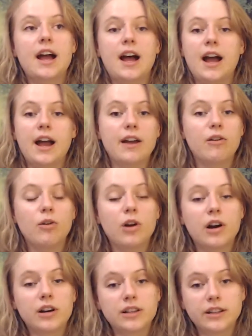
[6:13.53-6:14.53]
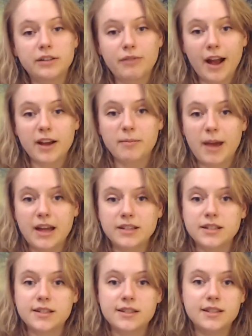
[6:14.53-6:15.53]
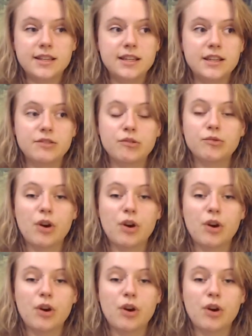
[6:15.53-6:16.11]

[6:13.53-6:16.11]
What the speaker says: I wholeheartedly recommend the